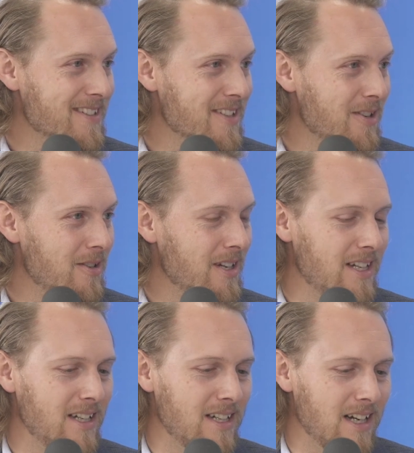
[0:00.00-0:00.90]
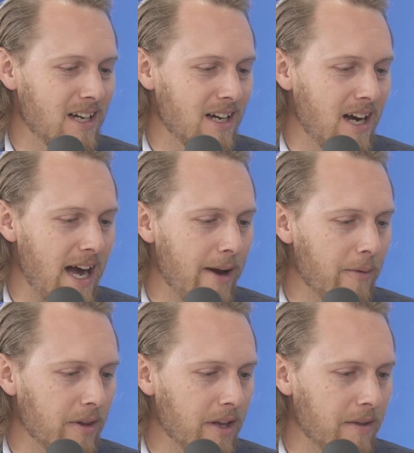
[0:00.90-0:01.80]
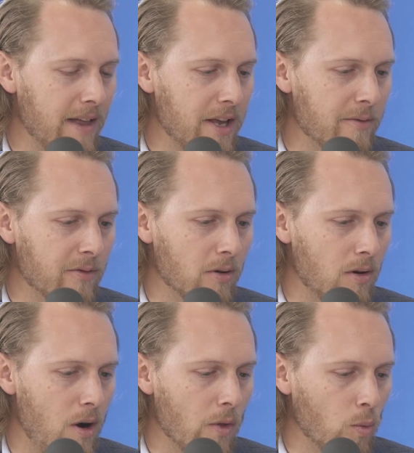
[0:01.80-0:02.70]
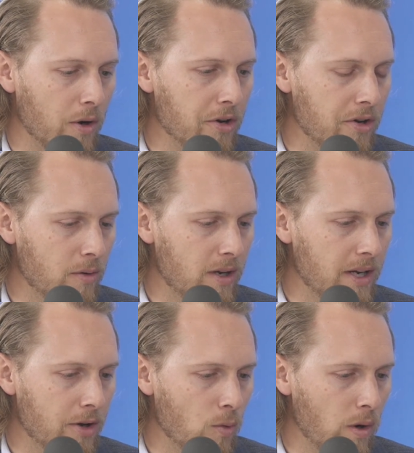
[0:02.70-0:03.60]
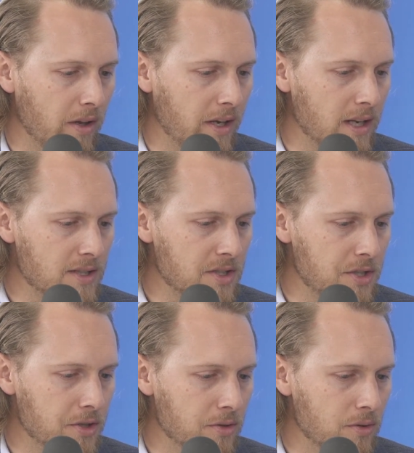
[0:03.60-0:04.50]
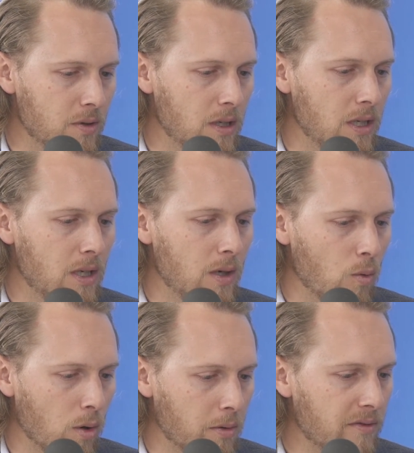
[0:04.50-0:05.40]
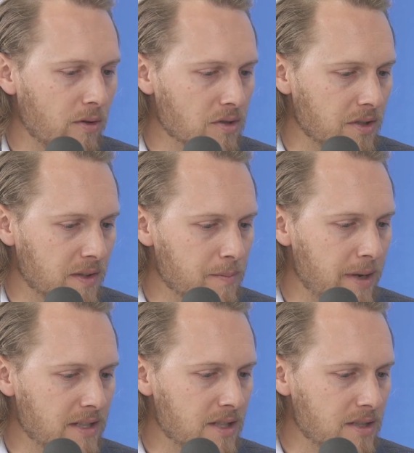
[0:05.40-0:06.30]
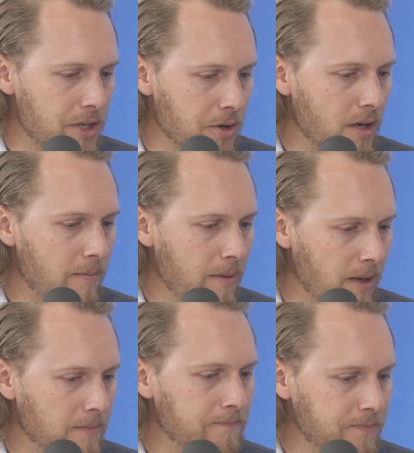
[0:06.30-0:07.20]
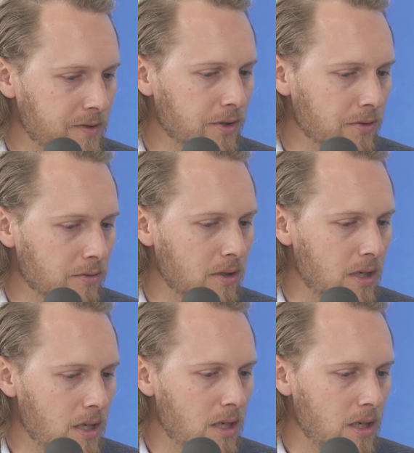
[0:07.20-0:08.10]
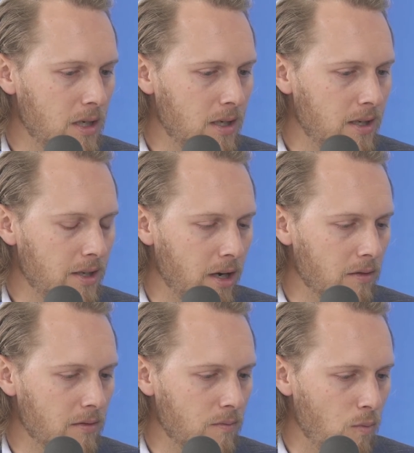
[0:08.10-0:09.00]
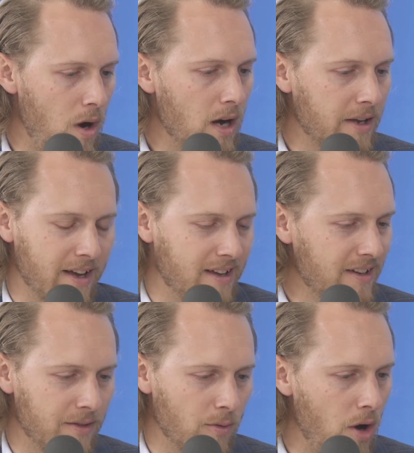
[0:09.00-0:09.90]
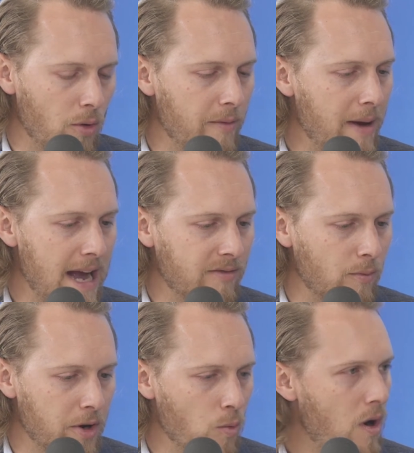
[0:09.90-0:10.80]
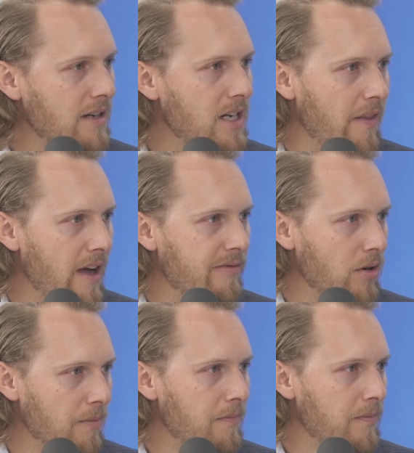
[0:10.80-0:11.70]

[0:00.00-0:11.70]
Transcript: So I really thank you for all the work you're doing and your willingness to work with folks on this basis and your commitment to walk all the way back from when you walked out of that firm.